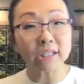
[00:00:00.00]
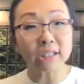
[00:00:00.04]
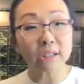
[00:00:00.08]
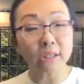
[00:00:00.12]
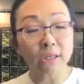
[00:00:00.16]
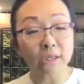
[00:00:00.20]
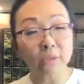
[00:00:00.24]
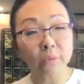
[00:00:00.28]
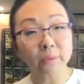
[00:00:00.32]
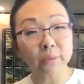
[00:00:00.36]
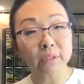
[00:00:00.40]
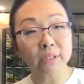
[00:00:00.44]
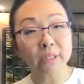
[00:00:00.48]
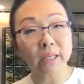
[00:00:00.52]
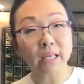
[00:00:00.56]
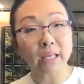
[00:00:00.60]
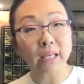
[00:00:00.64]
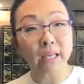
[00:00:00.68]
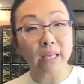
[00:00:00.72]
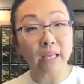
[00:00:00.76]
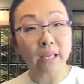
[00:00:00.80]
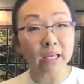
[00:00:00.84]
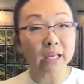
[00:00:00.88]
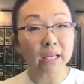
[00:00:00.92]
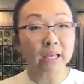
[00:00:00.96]
Cohen,
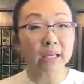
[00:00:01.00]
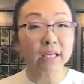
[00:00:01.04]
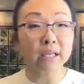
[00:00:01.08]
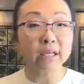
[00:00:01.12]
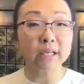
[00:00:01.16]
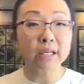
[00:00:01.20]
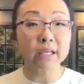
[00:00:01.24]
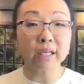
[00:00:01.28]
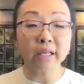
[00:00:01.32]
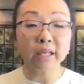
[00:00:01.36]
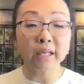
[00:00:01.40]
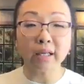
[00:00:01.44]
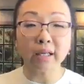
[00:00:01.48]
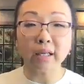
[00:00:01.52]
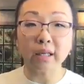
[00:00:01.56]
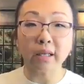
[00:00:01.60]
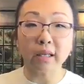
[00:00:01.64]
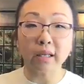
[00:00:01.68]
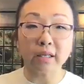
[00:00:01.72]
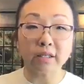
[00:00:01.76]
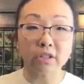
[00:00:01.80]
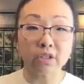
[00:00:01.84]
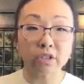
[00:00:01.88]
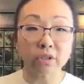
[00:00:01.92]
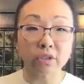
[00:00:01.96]
any
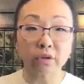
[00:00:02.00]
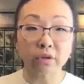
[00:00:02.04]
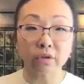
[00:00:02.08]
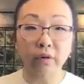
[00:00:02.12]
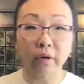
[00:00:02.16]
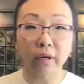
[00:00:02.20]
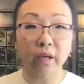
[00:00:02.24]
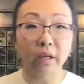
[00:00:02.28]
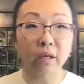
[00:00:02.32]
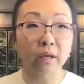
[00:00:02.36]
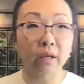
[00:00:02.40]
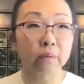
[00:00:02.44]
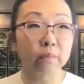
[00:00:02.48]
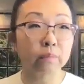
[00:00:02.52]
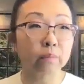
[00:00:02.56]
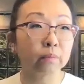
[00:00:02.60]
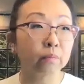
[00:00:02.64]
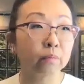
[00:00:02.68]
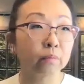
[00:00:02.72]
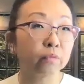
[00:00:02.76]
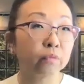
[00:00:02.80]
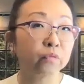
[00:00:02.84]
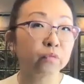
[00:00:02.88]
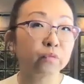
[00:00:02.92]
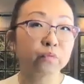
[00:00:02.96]

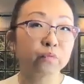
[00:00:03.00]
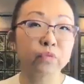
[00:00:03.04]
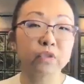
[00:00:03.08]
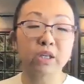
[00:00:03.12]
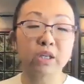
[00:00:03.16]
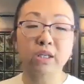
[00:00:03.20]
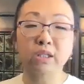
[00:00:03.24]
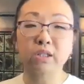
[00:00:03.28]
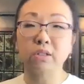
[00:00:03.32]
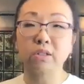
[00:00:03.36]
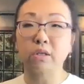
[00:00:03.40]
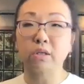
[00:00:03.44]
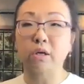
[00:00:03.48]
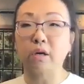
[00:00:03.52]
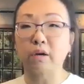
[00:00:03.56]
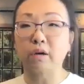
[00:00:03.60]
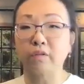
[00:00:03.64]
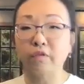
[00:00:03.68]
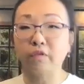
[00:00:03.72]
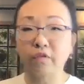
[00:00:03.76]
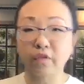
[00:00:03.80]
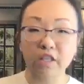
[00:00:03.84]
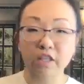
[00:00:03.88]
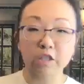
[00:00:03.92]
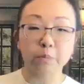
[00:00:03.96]
Instagram, TikTok,
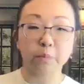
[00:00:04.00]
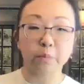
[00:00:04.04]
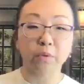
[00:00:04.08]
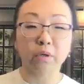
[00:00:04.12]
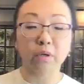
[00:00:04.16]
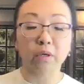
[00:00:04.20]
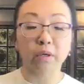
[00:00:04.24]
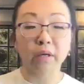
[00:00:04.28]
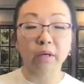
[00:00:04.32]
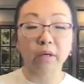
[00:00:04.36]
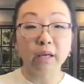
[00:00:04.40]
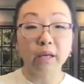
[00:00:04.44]
Facebook.